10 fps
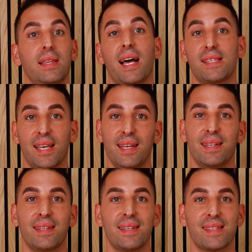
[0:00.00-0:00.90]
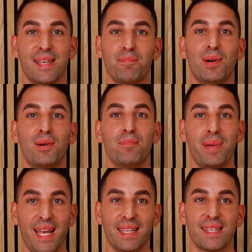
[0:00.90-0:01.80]
That's it. Simple,
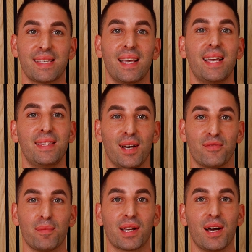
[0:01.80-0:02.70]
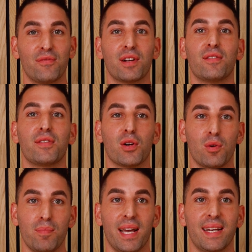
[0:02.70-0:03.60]
painless, and done from the comfort of your
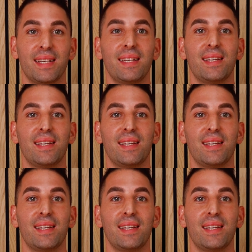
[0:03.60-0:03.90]
own bed.